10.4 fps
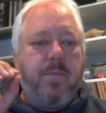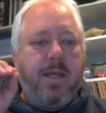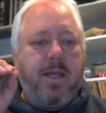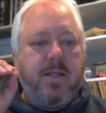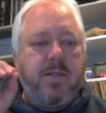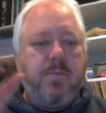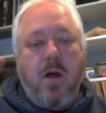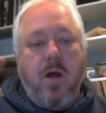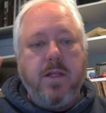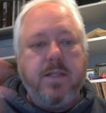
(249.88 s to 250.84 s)
as
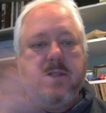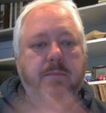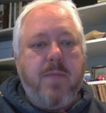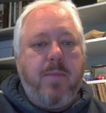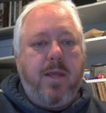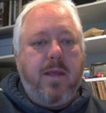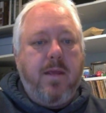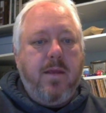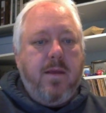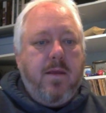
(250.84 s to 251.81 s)
small as maybe
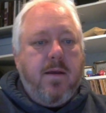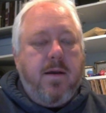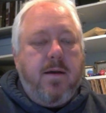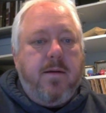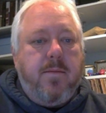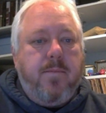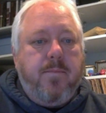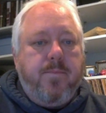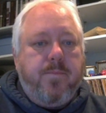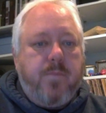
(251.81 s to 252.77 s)

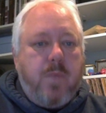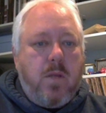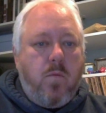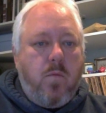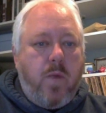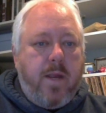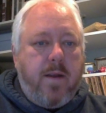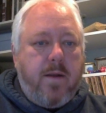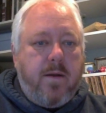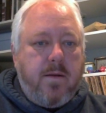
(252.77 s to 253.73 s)

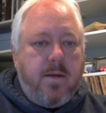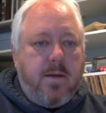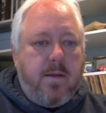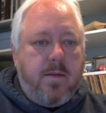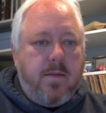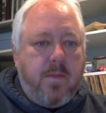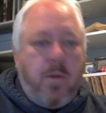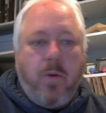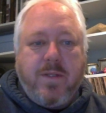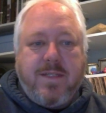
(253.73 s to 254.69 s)
where the
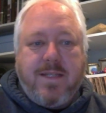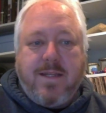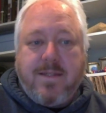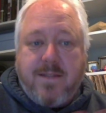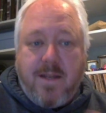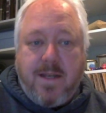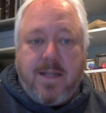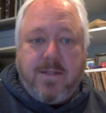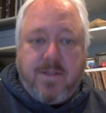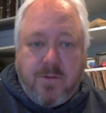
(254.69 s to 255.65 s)
poet says,
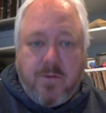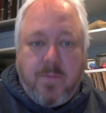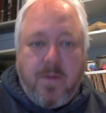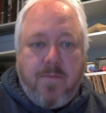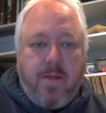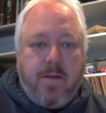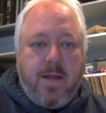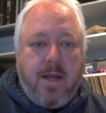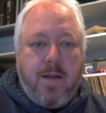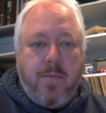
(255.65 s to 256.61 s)
Sundays too, my father
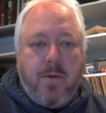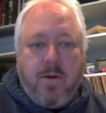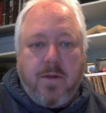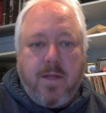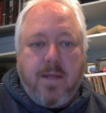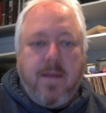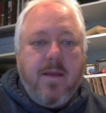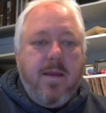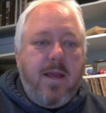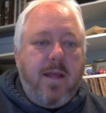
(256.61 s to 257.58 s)
got up early,
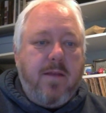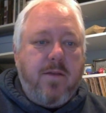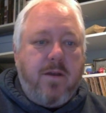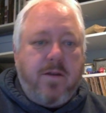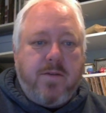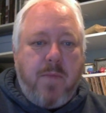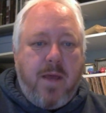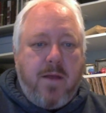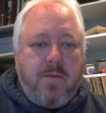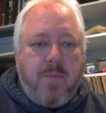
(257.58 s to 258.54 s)
and talks
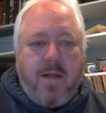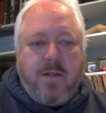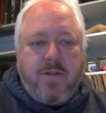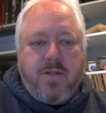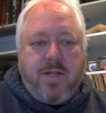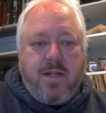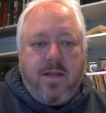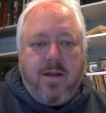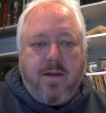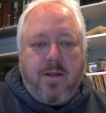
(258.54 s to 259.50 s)
about polishing
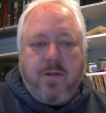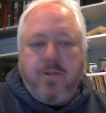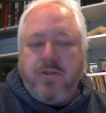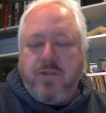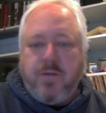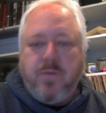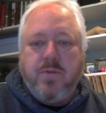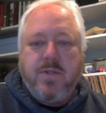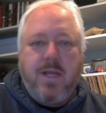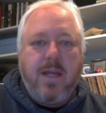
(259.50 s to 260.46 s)
our good
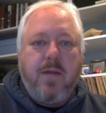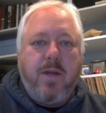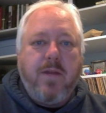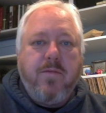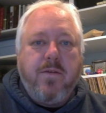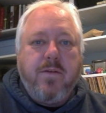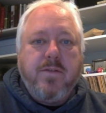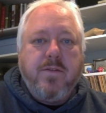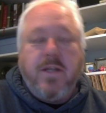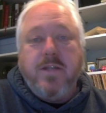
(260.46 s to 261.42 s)
shoes, getting ready for
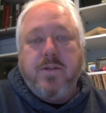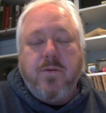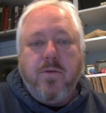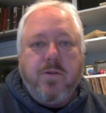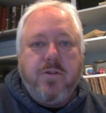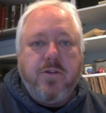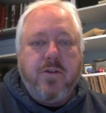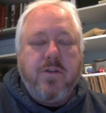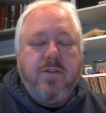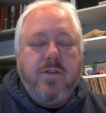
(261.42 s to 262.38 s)
Sunday school or church.